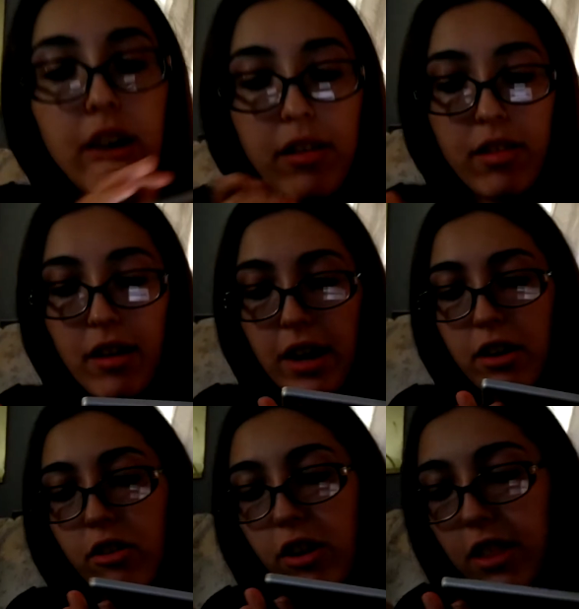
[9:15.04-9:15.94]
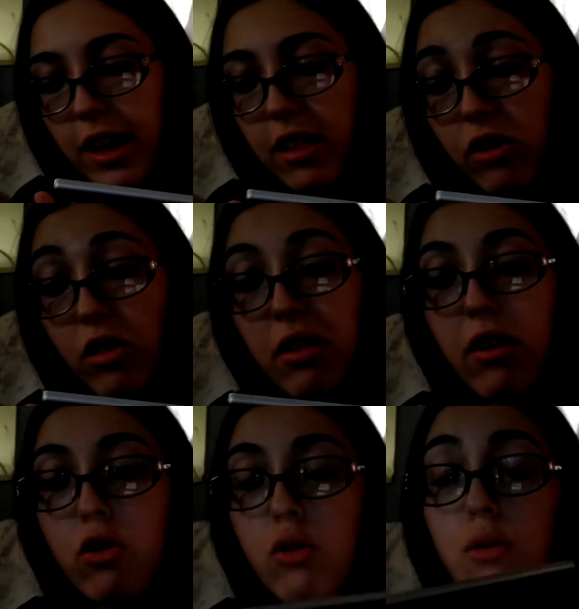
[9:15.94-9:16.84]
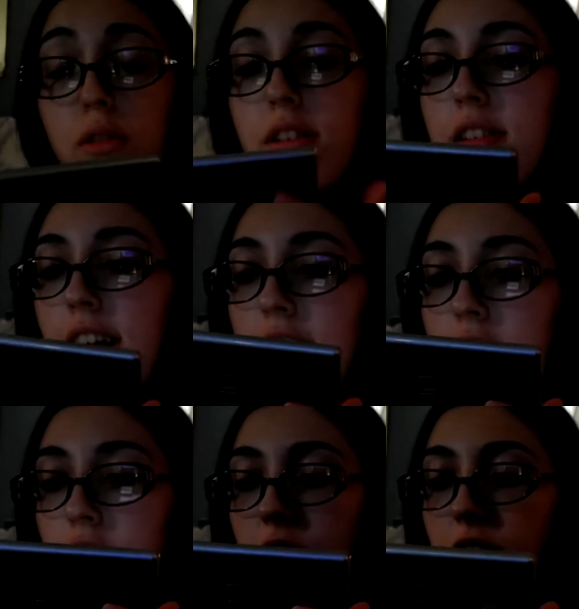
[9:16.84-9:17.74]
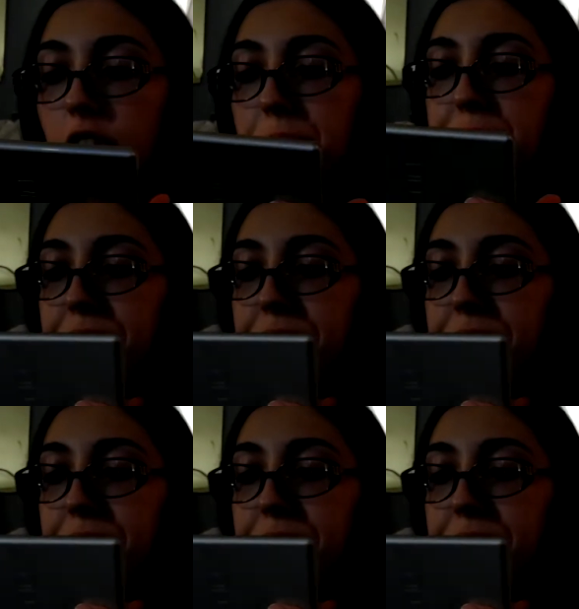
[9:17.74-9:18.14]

Yes, I agree. That looks stunning on you.